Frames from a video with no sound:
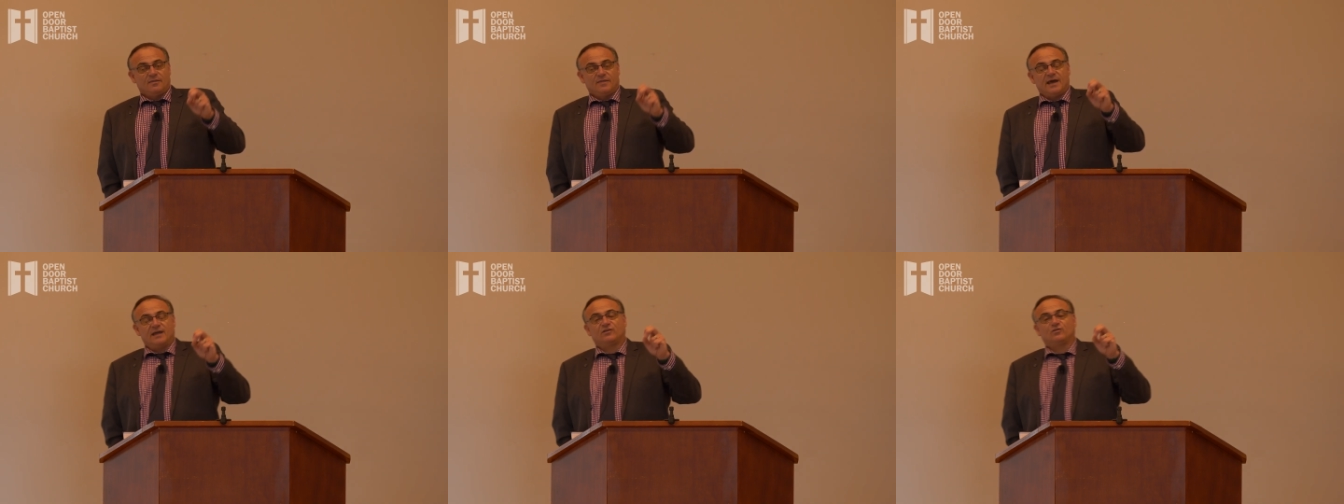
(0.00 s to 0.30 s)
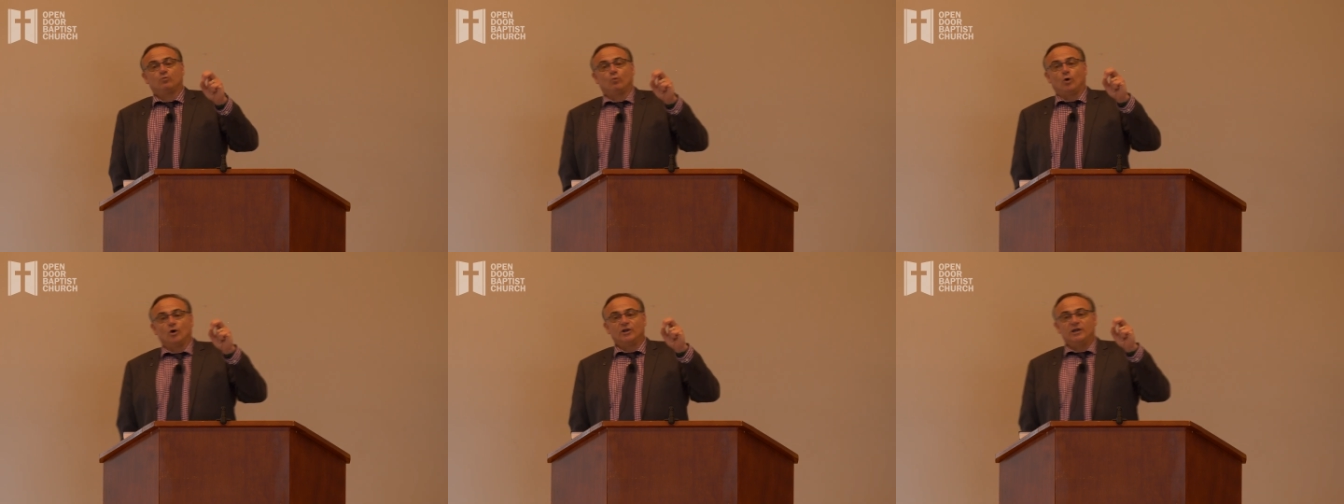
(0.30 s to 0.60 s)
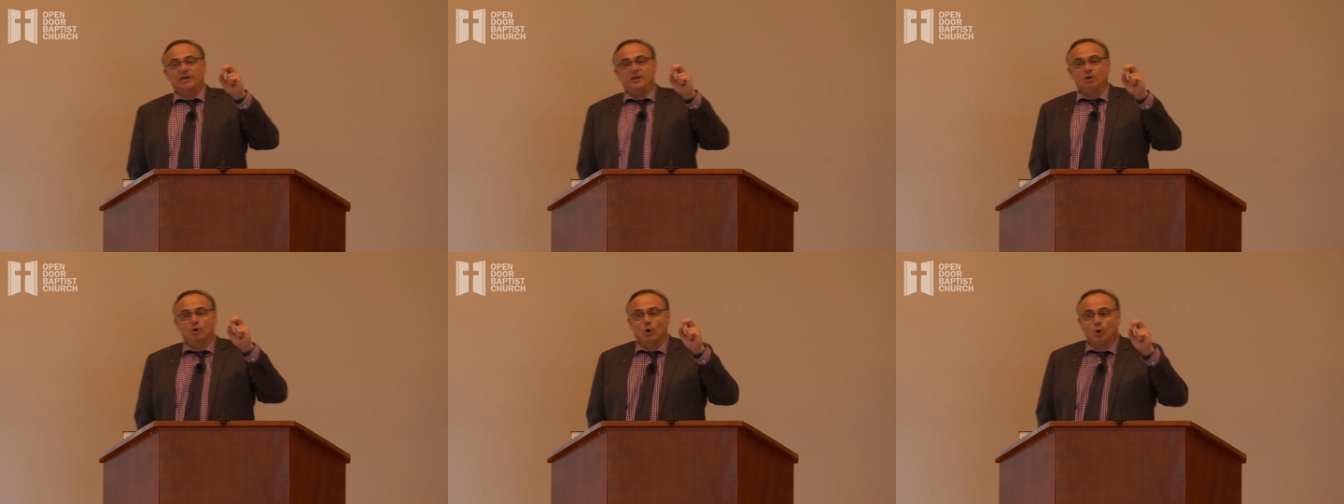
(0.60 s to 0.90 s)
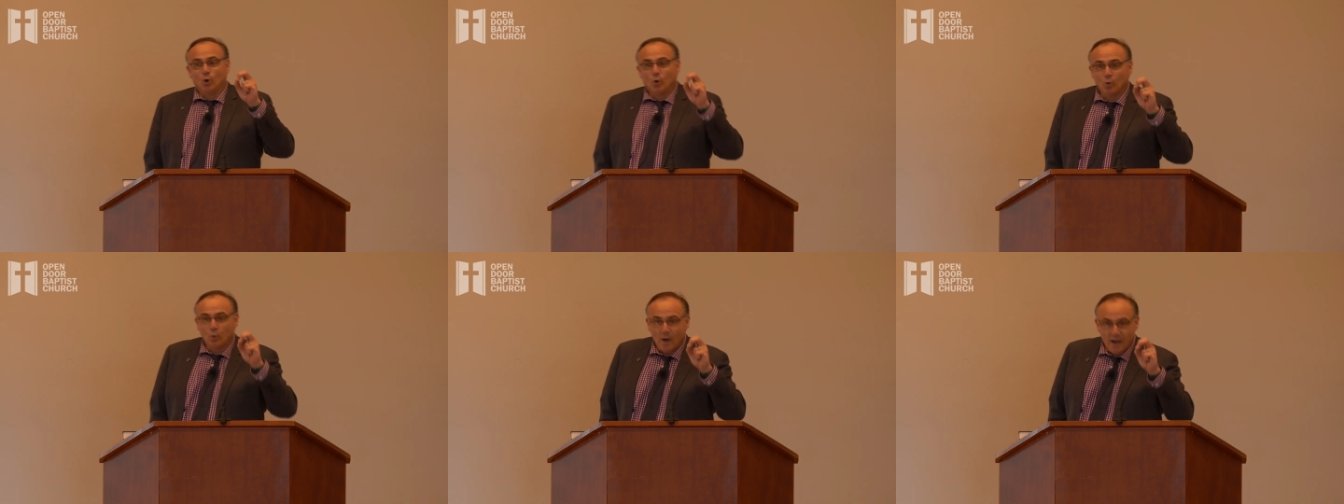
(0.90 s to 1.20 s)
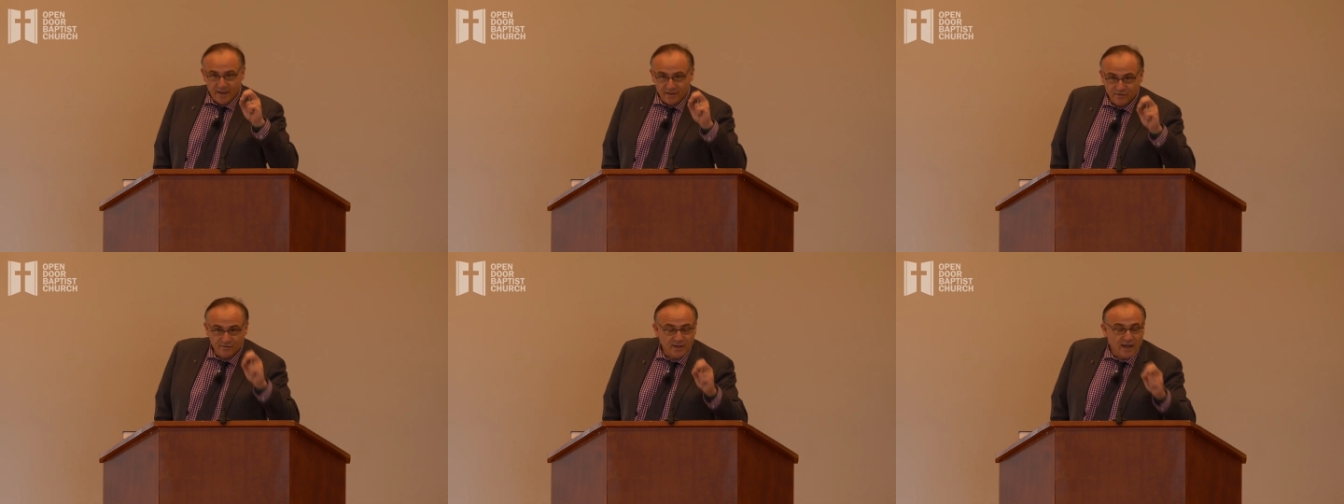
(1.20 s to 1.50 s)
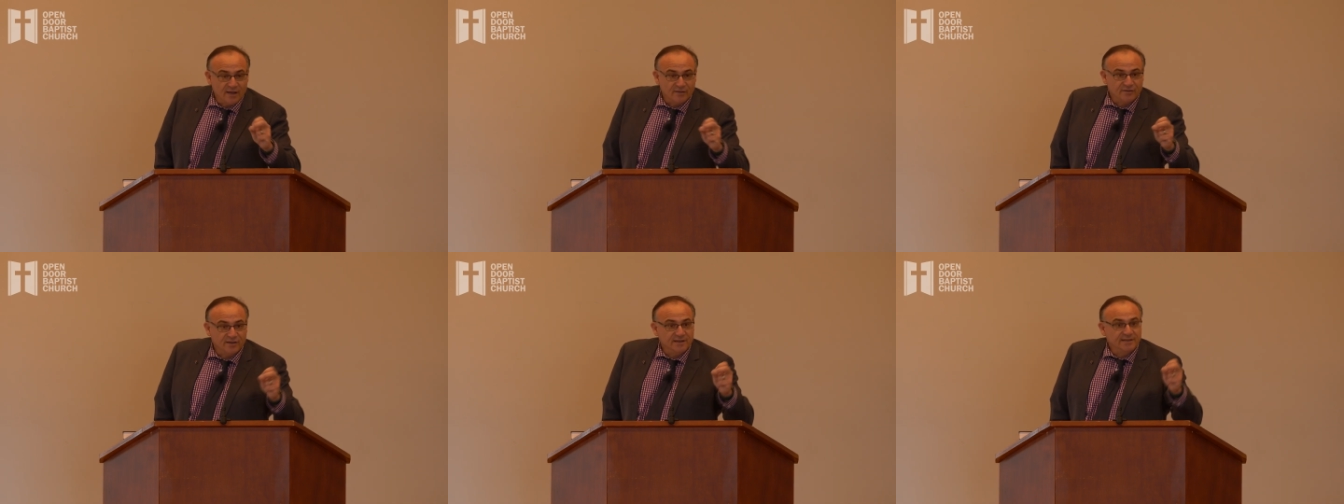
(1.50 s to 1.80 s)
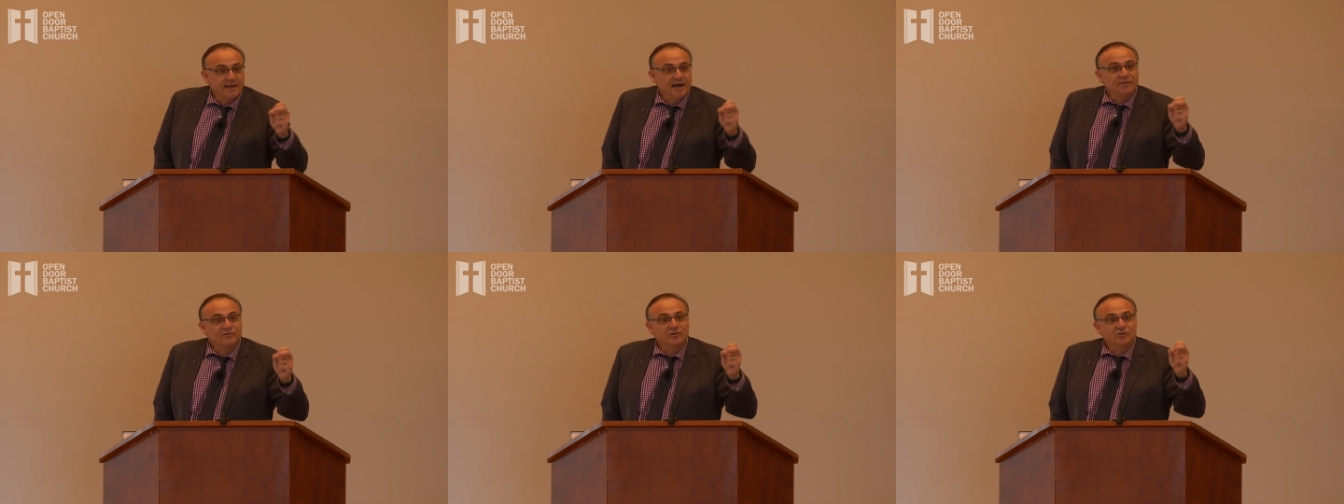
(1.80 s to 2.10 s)
that's what he always does.
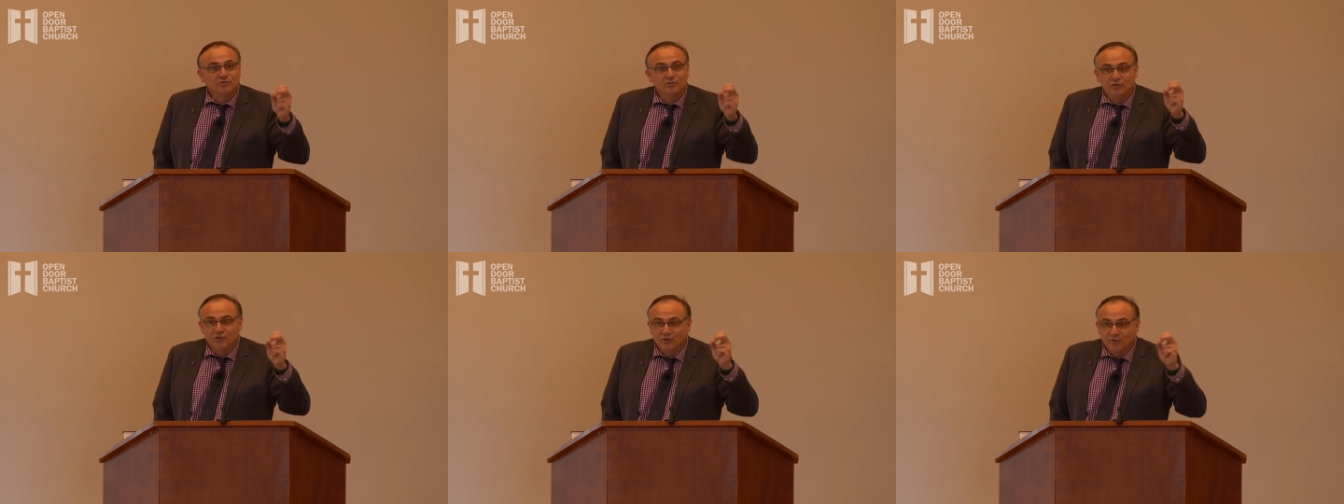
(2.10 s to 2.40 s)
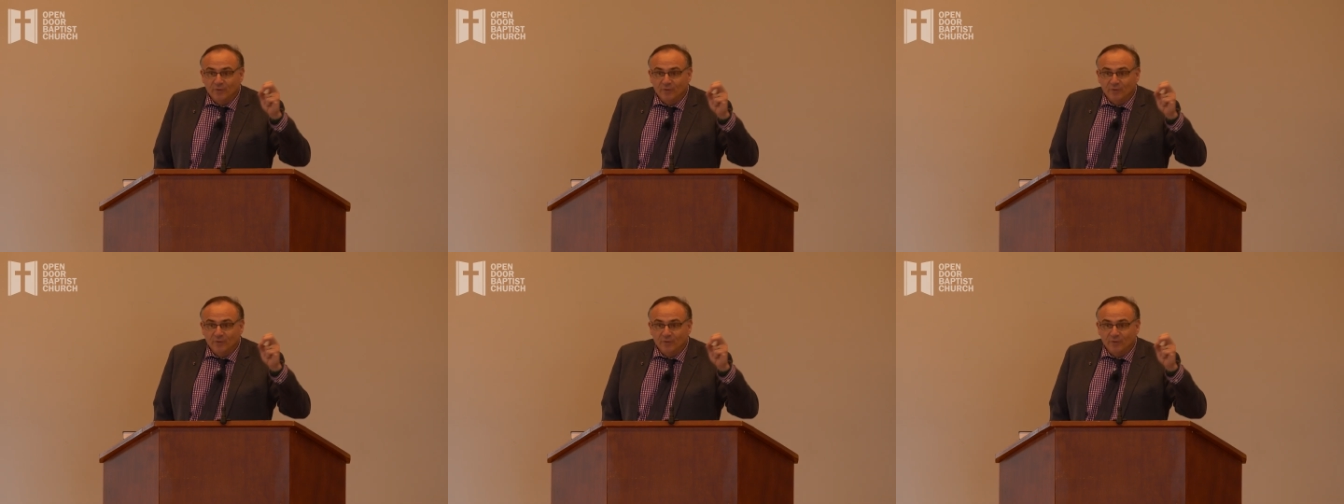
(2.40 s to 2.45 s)
He doesn't